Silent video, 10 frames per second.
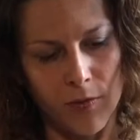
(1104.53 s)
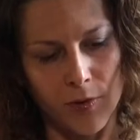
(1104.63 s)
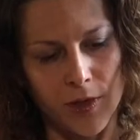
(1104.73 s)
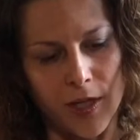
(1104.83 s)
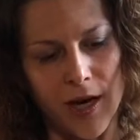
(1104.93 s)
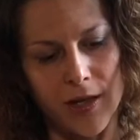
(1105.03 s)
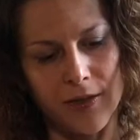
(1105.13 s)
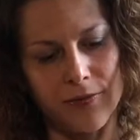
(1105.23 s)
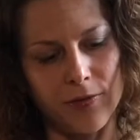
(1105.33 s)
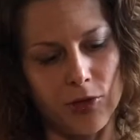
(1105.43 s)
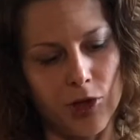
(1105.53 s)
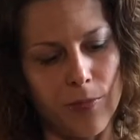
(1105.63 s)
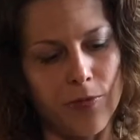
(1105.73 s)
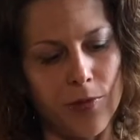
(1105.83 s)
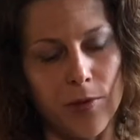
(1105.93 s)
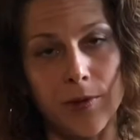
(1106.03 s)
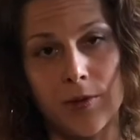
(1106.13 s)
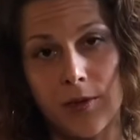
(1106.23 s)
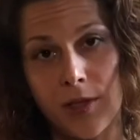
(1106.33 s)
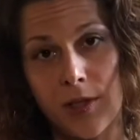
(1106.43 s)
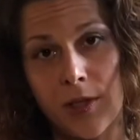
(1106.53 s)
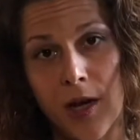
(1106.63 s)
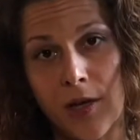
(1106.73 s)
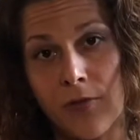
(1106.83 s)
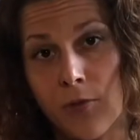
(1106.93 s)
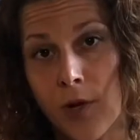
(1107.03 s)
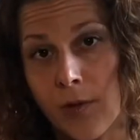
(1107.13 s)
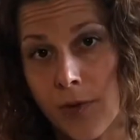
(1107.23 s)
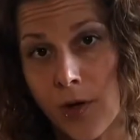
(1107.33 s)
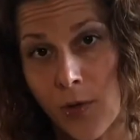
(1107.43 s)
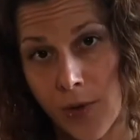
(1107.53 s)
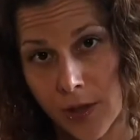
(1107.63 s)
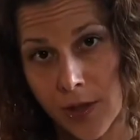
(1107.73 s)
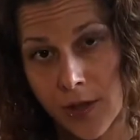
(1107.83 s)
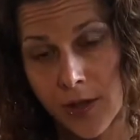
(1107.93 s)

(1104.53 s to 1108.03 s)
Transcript: we're gonna kind of jump forward and see kind of where we're going